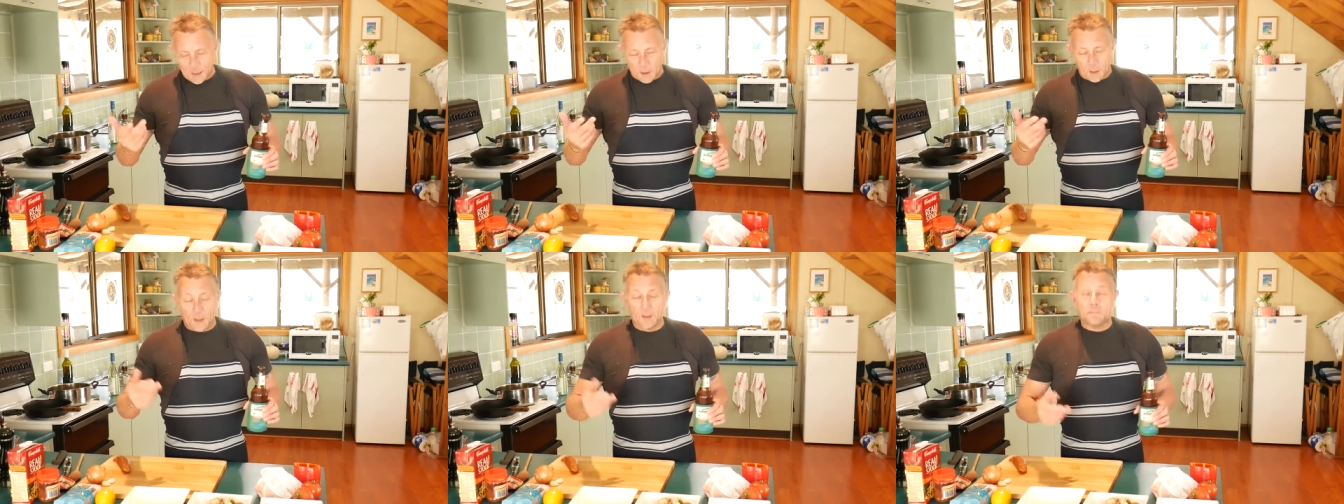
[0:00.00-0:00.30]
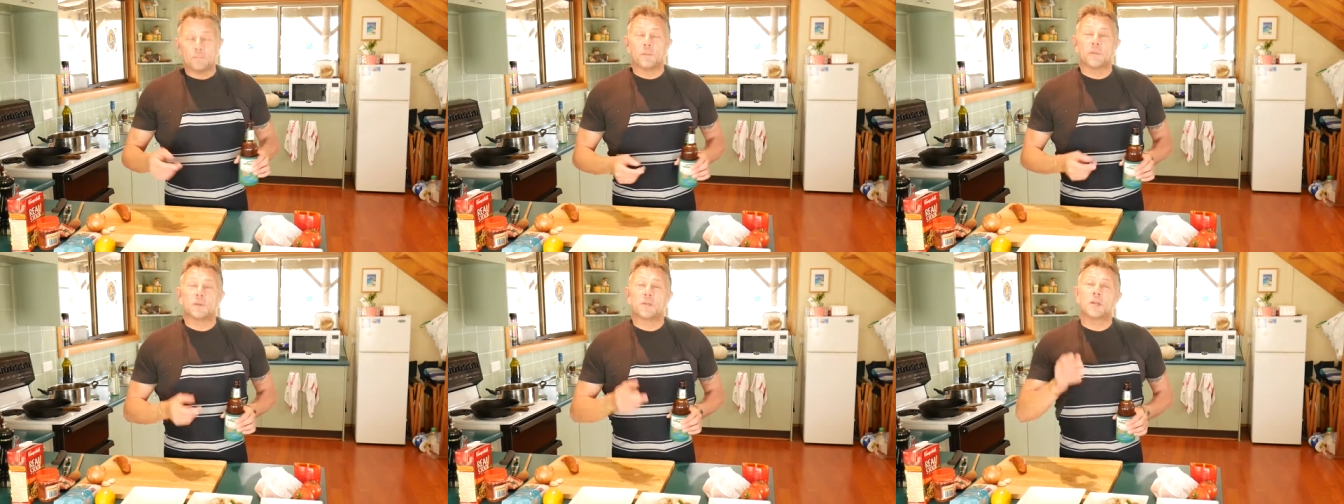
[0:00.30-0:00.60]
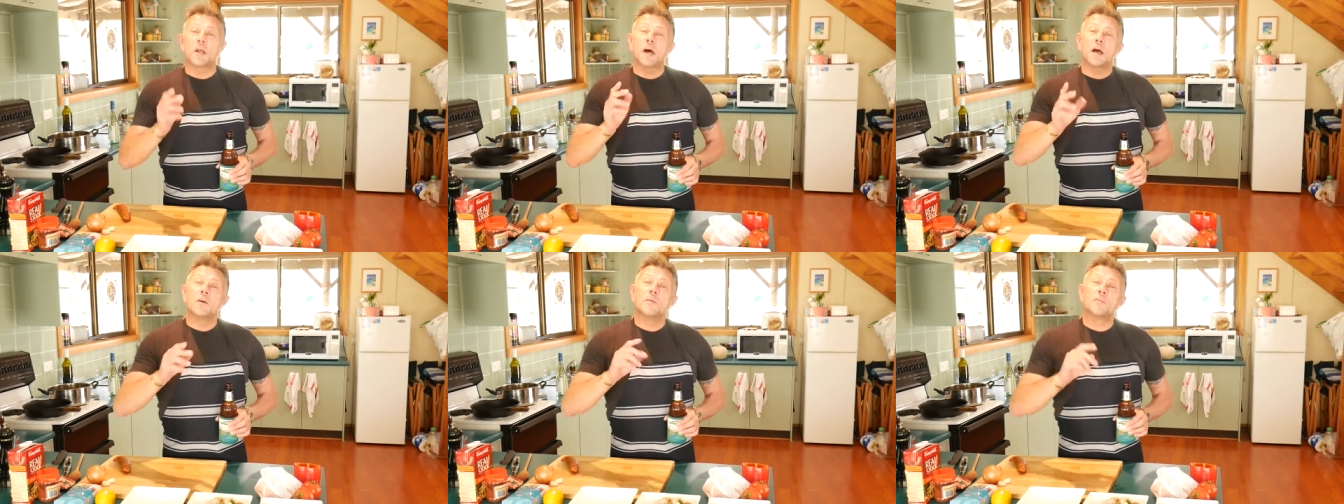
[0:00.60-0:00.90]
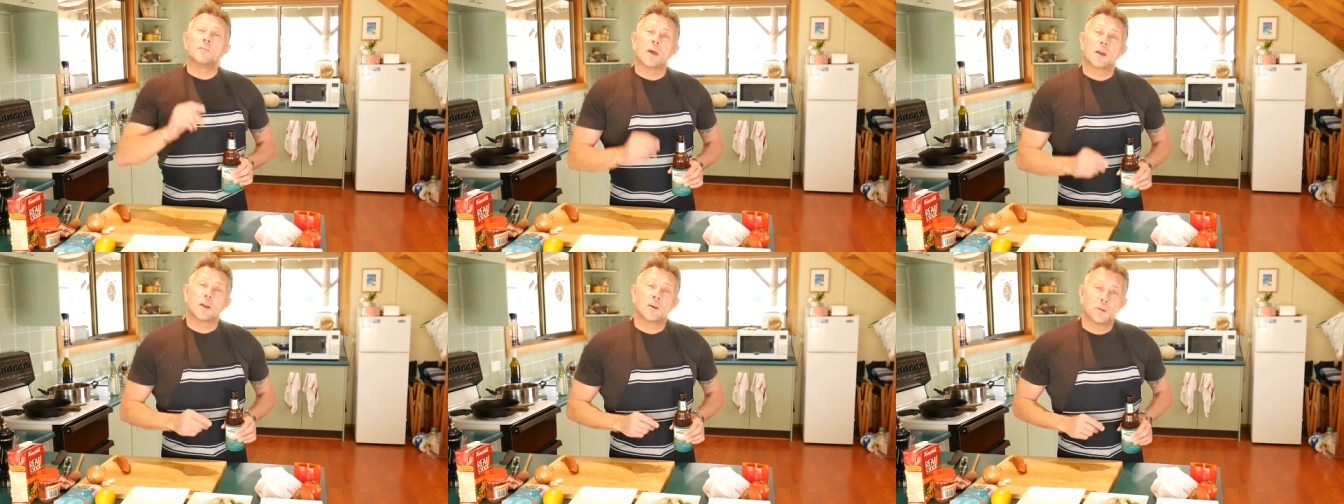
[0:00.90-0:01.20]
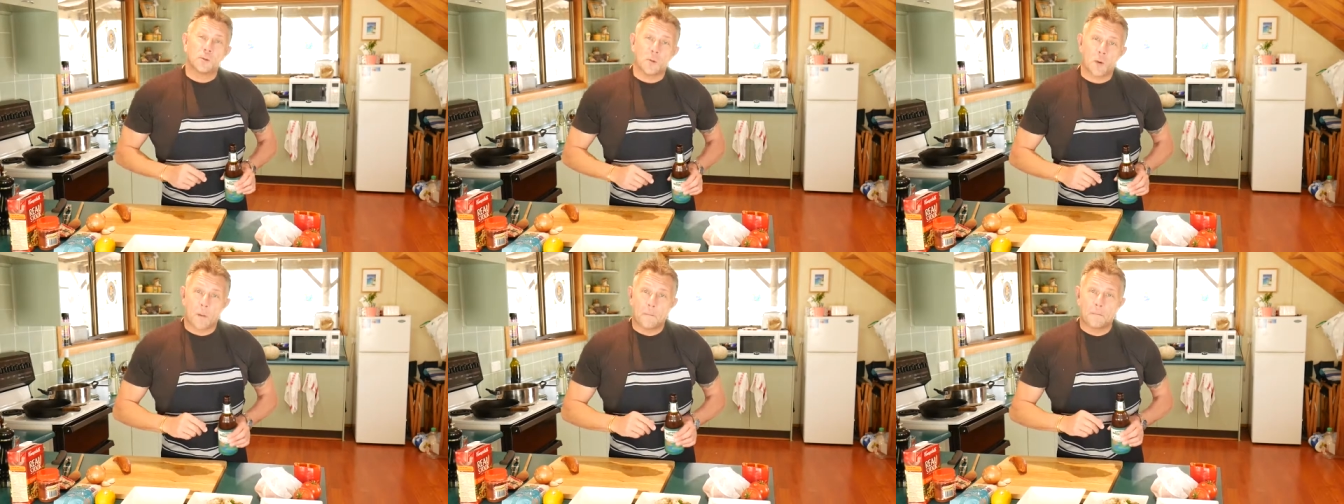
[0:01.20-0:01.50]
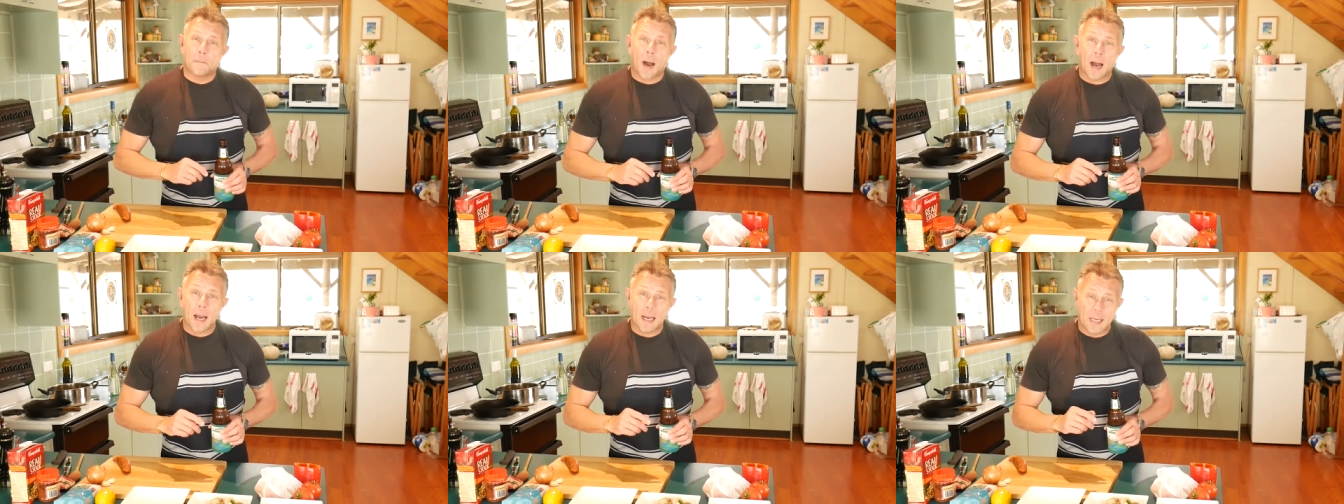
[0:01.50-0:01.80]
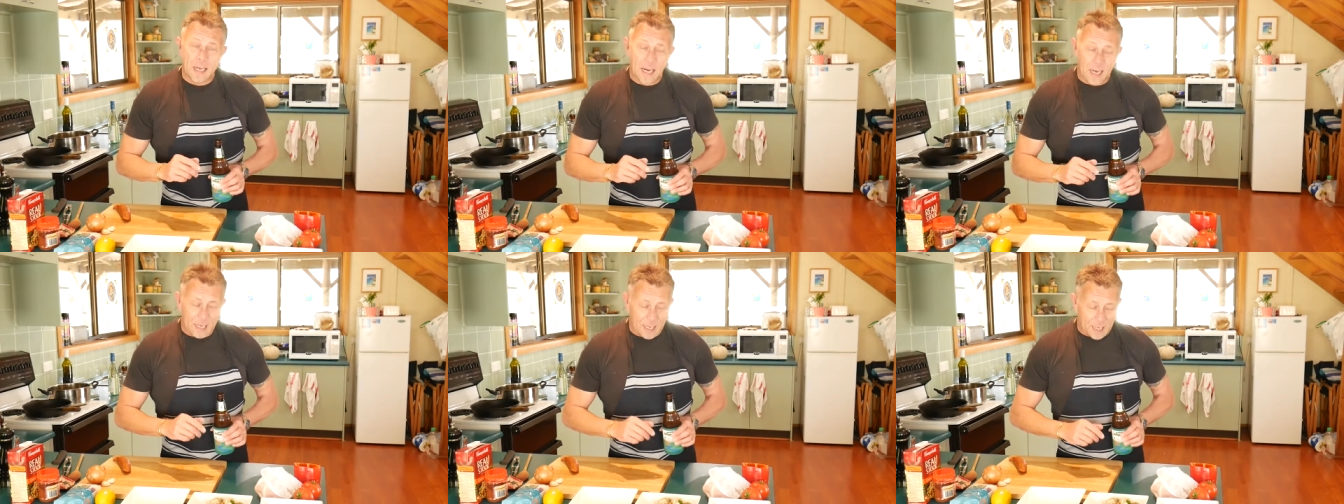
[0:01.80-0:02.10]
Today I'm going to do a
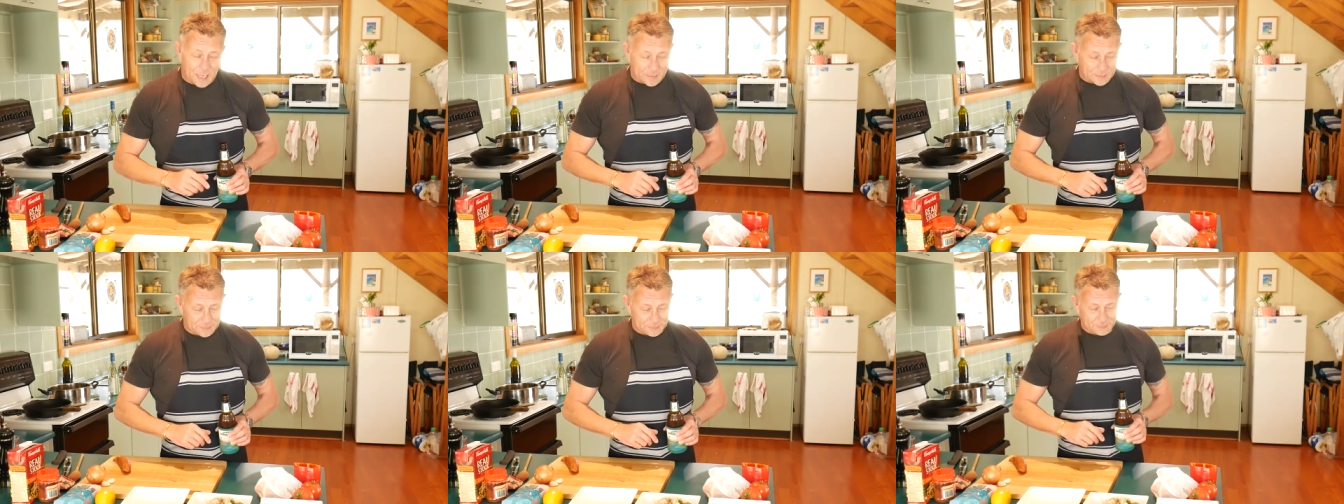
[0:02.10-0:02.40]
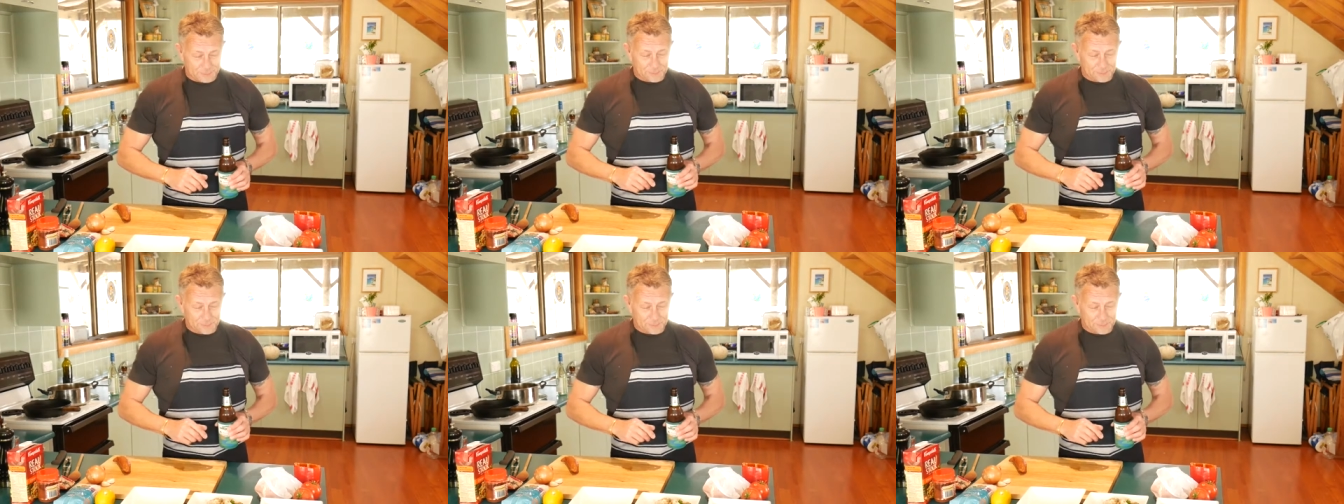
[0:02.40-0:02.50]
paella,